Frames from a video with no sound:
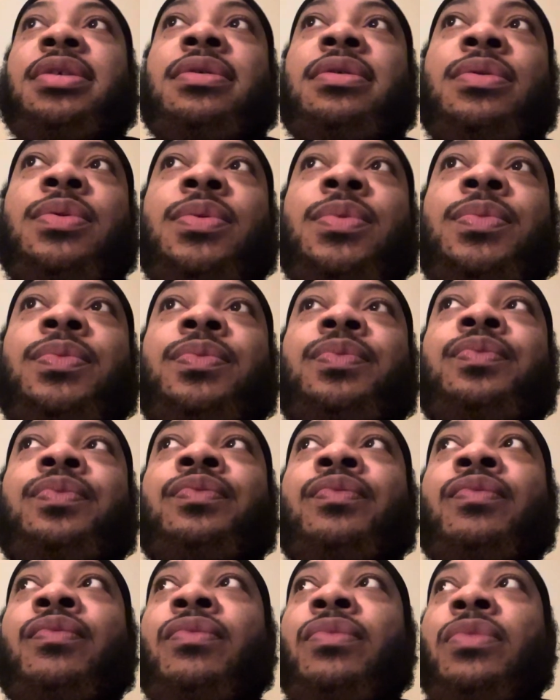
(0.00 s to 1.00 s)

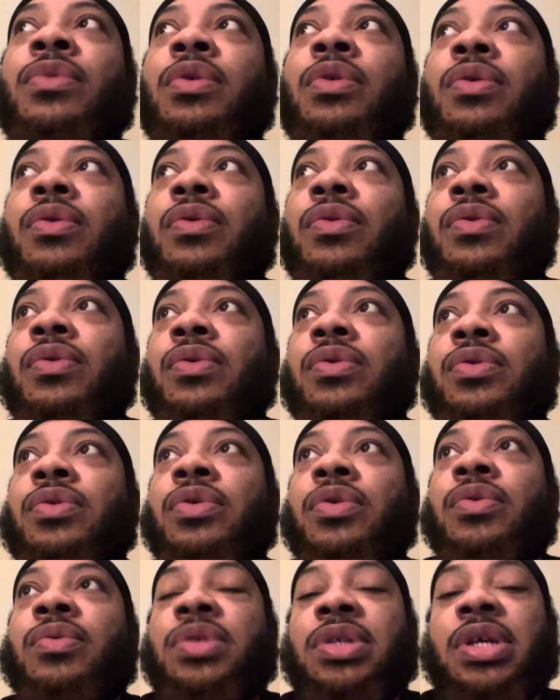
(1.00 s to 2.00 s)
you
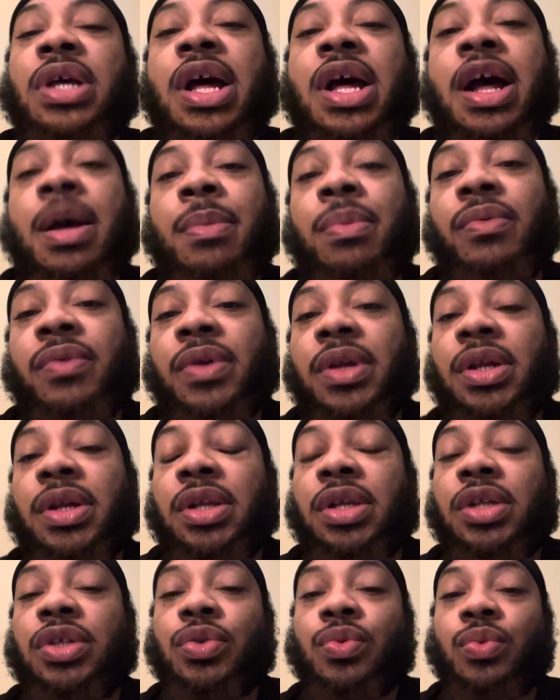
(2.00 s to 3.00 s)
know, to operate in
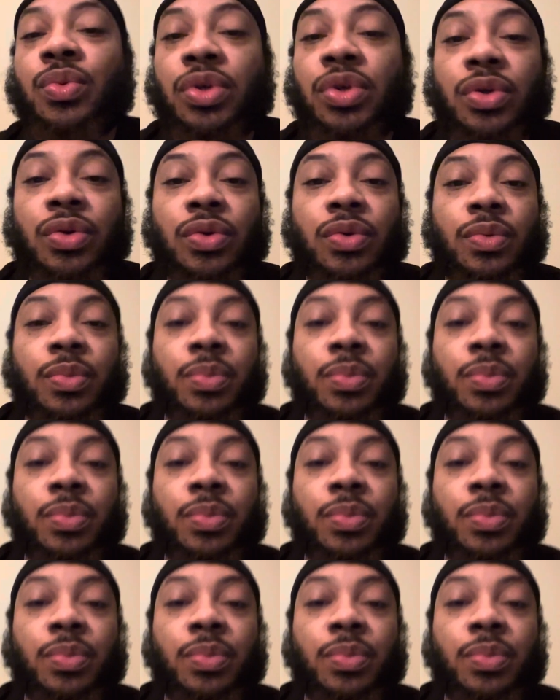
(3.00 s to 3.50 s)
this world,